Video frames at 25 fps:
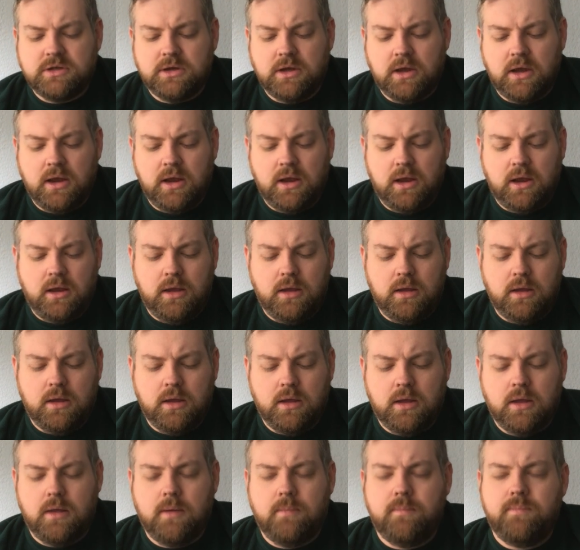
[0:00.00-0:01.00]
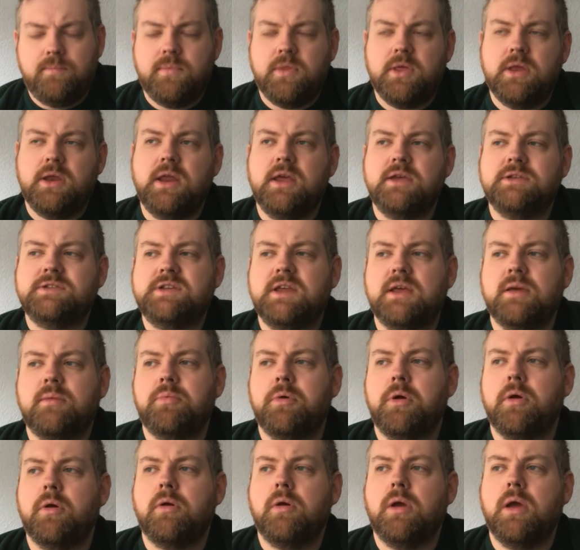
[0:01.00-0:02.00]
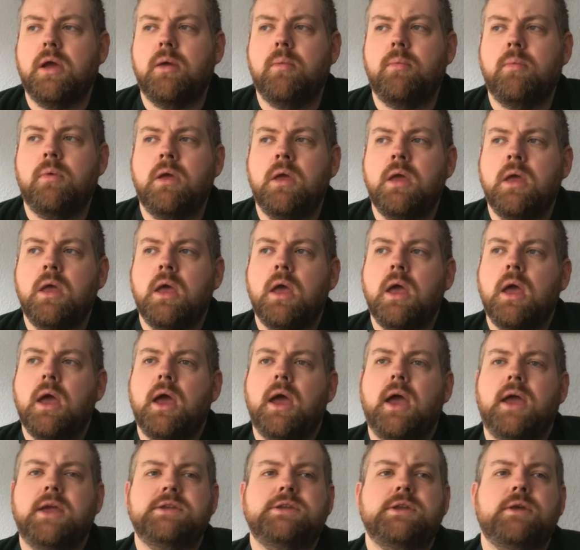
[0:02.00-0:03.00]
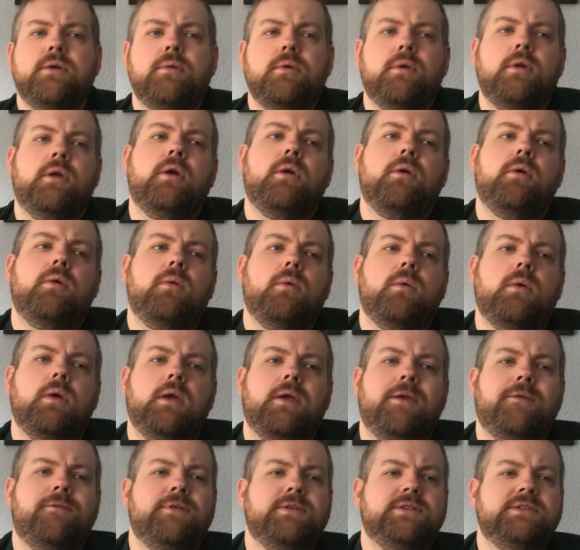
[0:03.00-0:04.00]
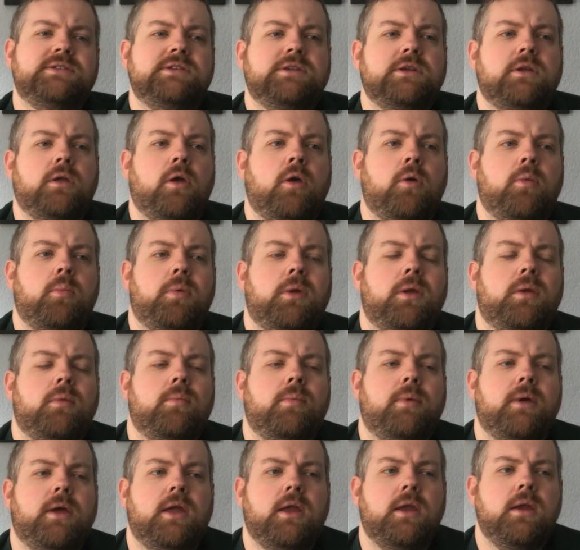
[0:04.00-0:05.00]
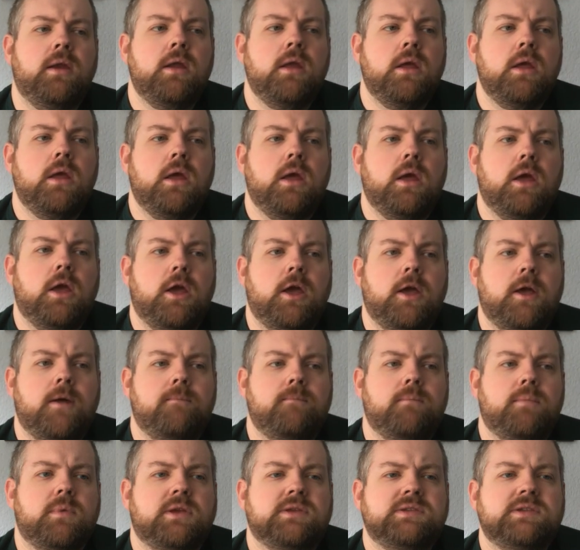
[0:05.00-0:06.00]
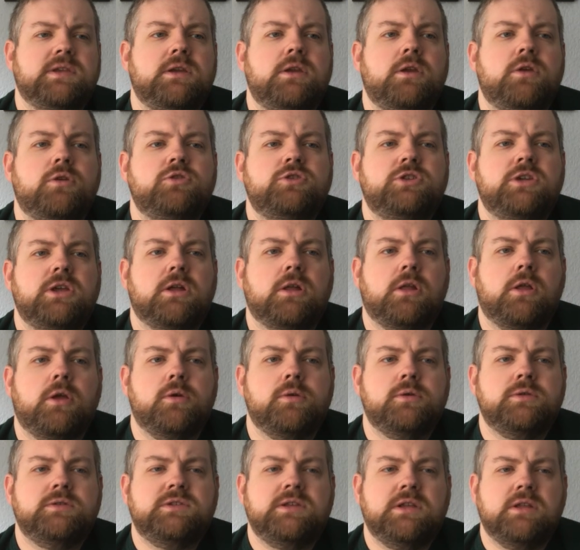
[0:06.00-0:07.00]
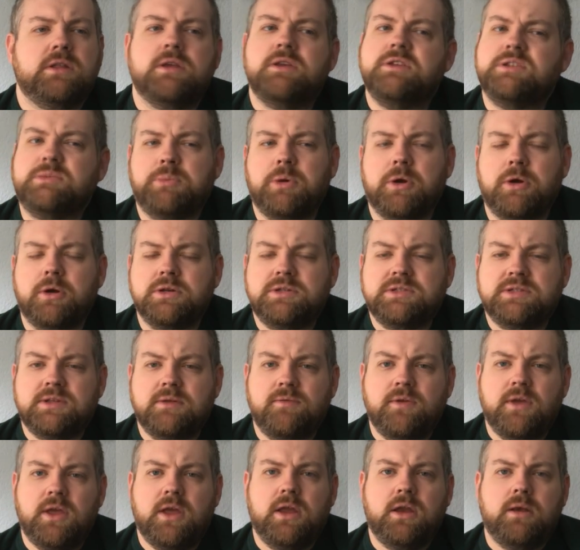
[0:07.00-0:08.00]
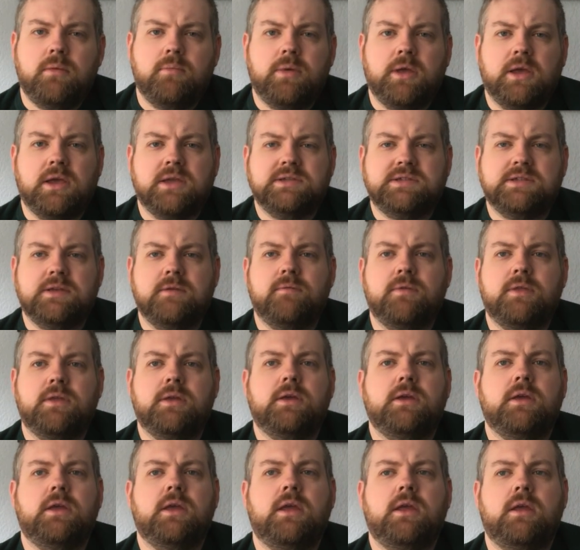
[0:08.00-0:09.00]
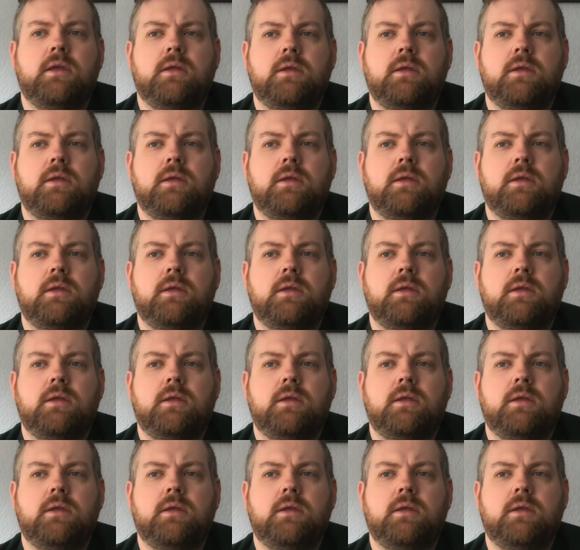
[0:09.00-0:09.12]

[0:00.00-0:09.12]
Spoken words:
the nest egg program, I don't know if it's still open, but because I know she closed at least parts of it because of the